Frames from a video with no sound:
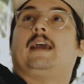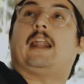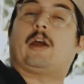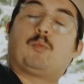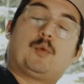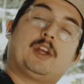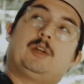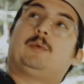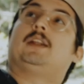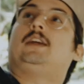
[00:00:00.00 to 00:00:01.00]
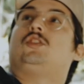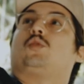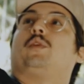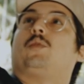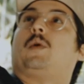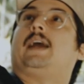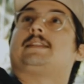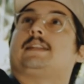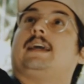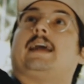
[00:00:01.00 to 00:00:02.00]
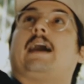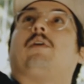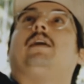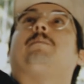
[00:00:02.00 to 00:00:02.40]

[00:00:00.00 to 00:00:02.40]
And I really, really enjoy the way it's laid out.